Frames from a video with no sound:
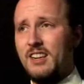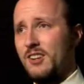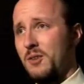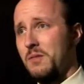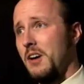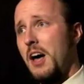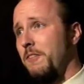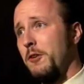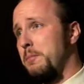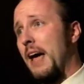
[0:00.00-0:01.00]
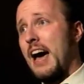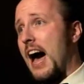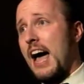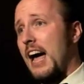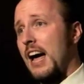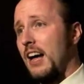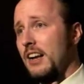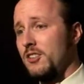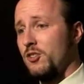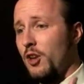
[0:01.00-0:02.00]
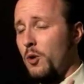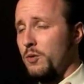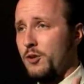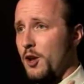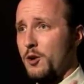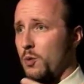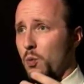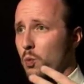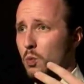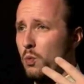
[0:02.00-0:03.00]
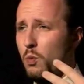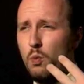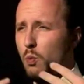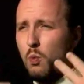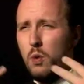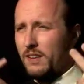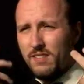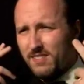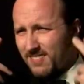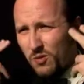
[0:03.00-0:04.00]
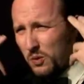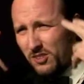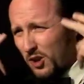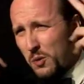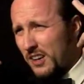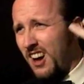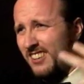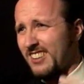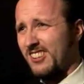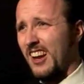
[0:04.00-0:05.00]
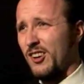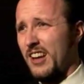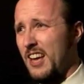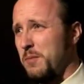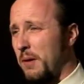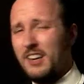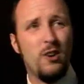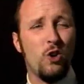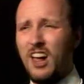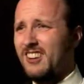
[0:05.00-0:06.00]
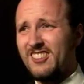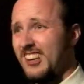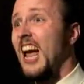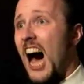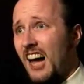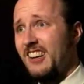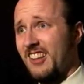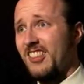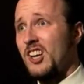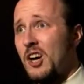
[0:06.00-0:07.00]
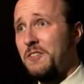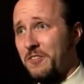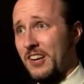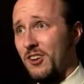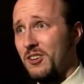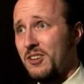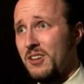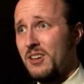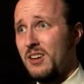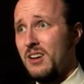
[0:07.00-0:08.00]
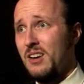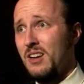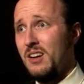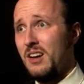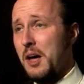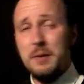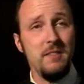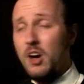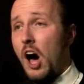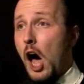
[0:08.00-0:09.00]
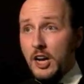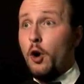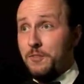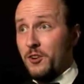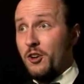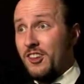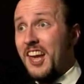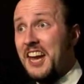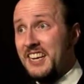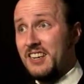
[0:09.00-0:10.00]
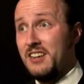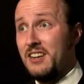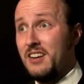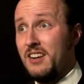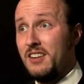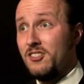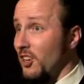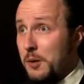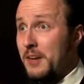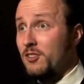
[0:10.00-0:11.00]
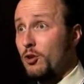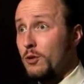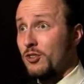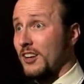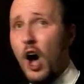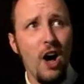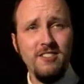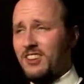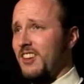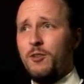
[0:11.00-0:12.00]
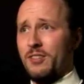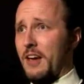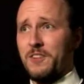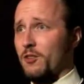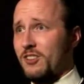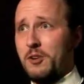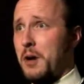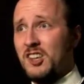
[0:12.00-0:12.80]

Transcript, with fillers: you know, I feel bad. I don't know what was going on inside her head, but in all honesty, how do you think I feel? I mean, I offered her the cake. She committed suicide. I have to live with that for the rest of my